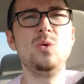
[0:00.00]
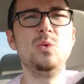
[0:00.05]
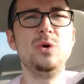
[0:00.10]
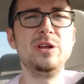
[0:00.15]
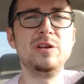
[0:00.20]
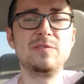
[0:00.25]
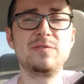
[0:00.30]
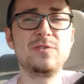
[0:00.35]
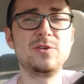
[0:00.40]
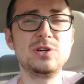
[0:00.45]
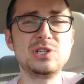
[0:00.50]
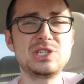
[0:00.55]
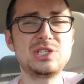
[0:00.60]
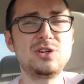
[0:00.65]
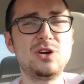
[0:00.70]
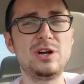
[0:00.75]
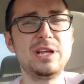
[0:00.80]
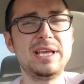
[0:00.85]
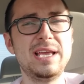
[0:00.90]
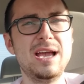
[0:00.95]
when you're first
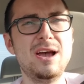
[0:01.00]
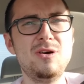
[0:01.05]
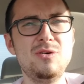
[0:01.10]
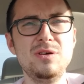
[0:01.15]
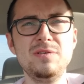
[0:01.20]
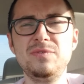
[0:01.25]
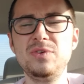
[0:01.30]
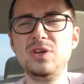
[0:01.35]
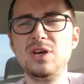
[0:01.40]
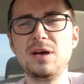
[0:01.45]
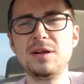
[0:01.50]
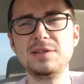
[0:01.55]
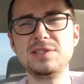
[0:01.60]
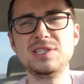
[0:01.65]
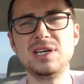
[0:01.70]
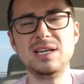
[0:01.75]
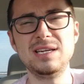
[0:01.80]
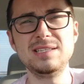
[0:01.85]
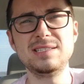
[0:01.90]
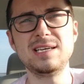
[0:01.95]
starting out, if you got a
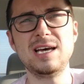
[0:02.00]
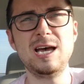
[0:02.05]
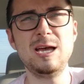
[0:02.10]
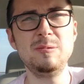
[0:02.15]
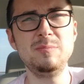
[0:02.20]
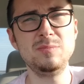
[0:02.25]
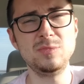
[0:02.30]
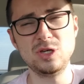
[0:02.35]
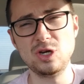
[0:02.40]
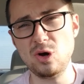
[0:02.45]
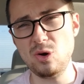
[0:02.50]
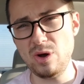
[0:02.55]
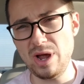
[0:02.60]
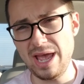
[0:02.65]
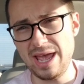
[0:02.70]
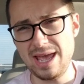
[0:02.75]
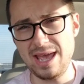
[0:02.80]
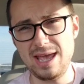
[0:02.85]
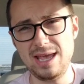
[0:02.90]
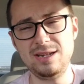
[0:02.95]
ton of time, go
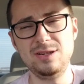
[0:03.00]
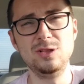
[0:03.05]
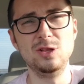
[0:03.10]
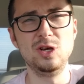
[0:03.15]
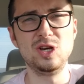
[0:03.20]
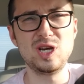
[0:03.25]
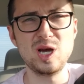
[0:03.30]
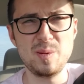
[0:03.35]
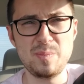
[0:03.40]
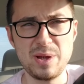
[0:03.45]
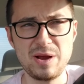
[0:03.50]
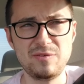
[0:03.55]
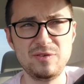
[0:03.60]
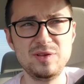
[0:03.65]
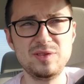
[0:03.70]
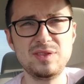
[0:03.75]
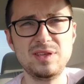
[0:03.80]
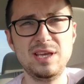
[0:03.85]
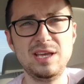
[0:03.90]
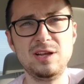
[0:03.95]
ahead, look up
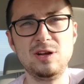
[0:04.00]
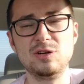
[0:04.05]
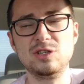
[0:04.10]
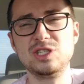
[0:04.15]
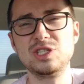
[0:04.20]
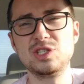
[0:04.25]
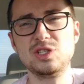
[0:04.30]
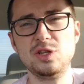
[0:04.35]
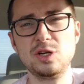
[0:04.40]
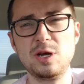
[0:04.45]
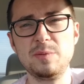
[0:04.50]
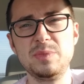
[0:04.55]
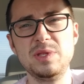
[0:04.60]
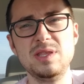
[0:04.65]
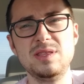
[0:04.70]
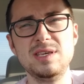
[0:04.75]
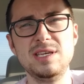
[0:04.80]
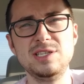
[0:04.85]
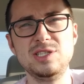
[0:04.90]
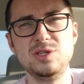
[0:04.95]
everything, or just look up the
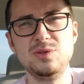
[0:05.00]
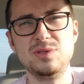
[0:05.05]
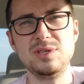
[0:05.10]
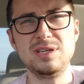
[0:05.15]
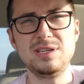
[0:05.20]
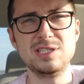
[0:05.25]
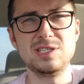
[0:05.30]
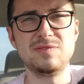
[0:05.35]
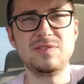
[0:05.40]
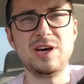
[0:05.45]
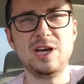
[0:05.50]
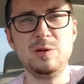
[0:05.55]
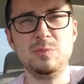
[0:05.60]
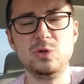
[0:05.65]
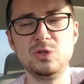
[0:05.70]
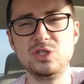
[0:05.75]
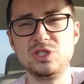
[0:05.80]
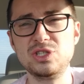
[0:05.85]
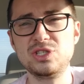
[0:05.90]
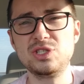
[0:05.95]
things you think is
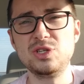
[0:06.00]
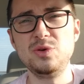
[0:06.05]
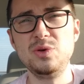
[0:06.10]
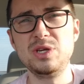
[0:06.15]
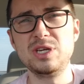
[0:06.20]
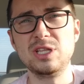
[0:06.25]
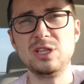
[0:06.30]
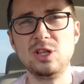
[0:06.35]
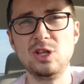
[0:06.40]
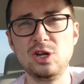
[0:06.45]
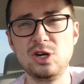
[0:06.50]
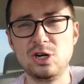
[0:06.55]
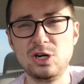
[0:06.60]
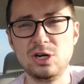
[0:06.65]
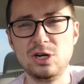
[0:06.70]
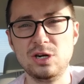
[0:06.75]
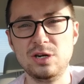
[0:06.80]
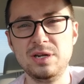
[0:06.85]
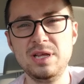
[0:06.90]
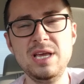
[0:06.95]
valuable just so you can
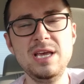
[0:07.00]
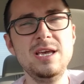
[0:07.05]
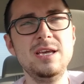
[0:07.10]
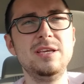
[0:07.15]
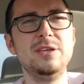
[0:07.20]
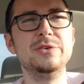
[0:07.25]
learn.